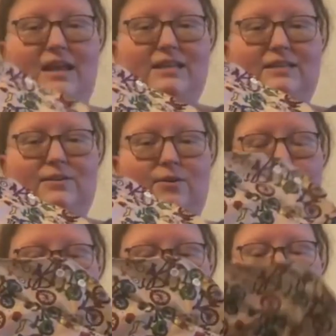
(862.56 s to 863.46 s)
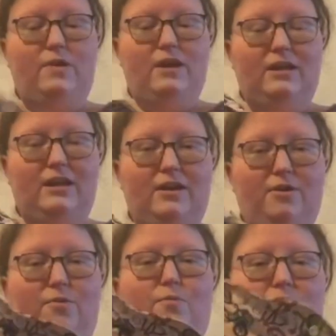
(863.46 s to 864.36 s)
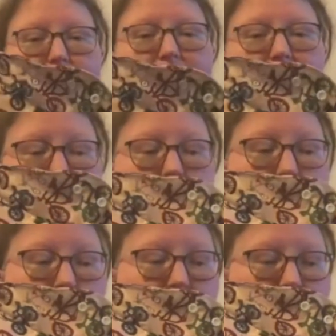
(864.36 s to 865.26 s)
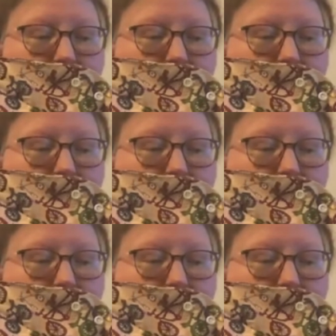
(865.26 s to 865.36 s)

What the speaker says: it's really, really long.